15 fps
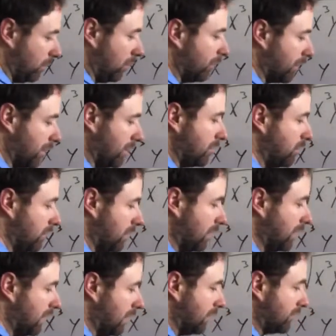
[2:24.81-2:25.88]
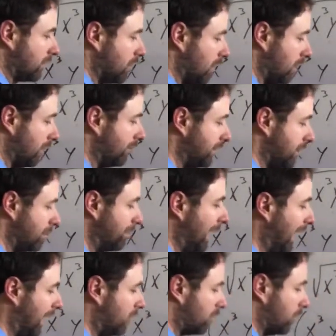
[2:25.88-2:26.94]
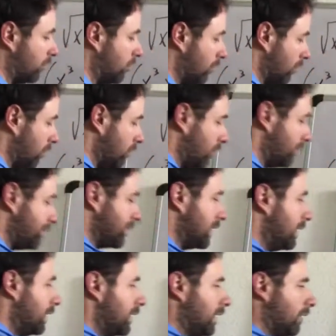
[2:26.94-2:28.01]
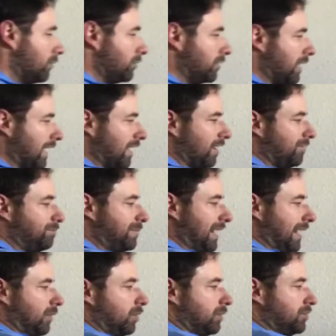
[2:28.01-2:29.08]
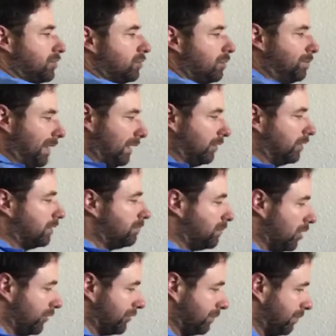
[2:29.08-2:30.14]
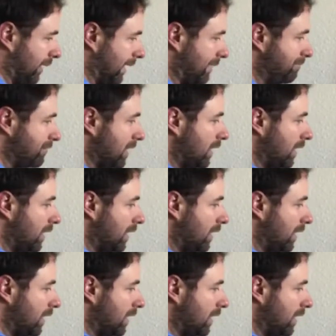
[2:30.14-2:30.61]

What we're going to do here is called the power rule, and when you have power to a power, you're going to multiply.